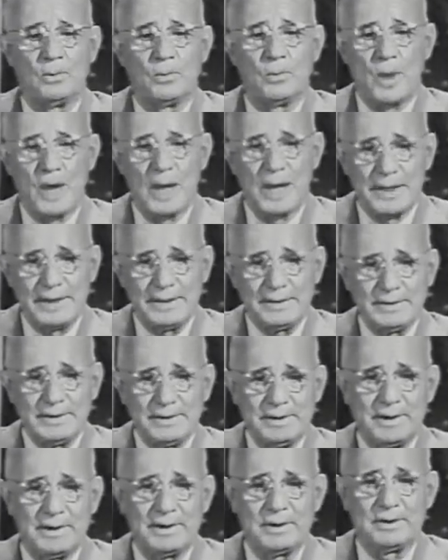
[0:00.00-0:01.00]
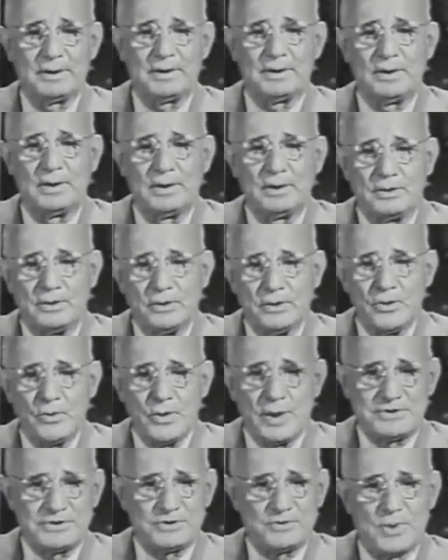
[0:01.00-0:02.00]
1, know
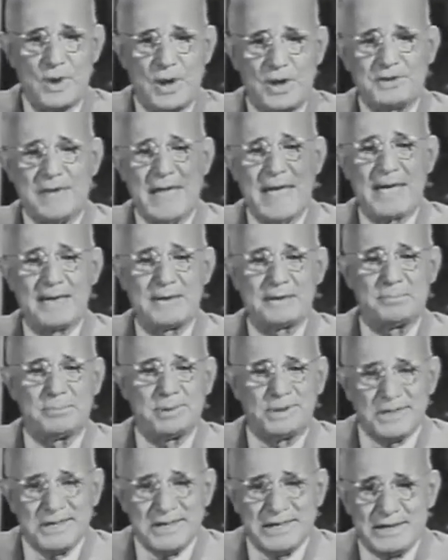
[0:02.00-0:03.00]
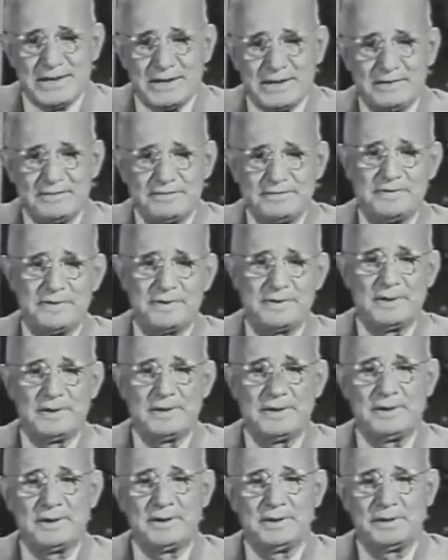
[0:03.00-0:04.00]
what you want and believe
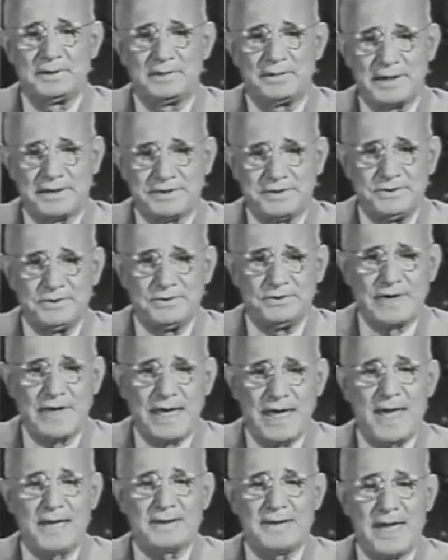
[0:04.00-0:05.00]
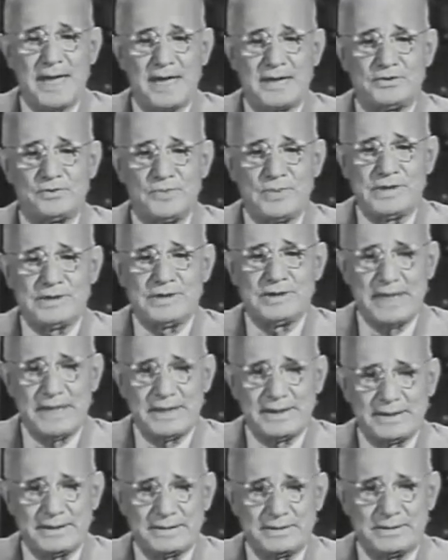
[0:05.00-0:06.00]
that you can and will
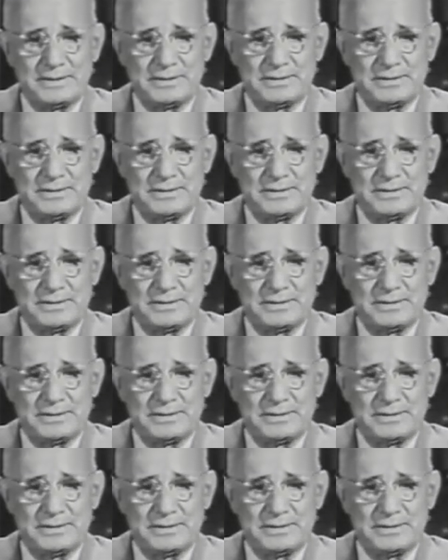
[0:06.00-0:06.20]
get it.